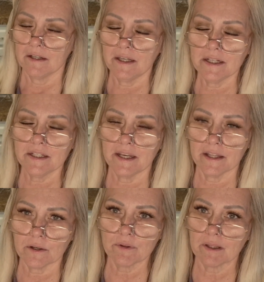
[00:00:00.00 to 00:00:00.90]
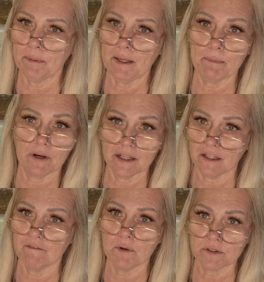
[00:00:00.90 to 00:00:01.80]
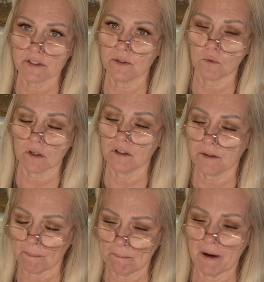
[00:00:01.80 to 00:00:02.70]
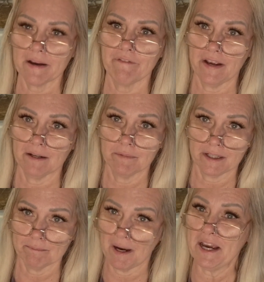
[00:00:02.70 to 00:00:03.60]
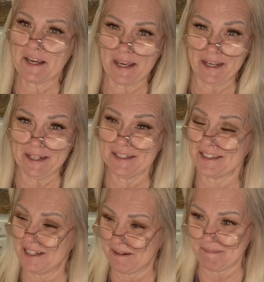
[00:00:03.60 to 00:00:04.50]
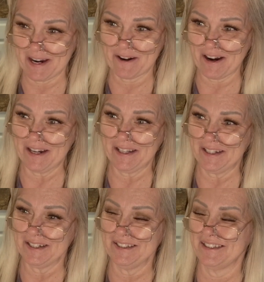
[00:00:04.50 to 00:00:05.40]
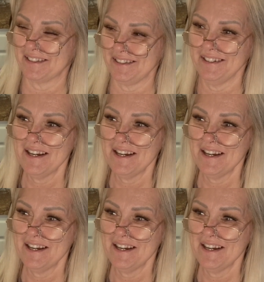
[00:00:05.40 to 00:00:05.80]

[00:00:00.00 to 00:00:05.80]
getting together with the people I love most in the world, my family, my kids and my grandkids.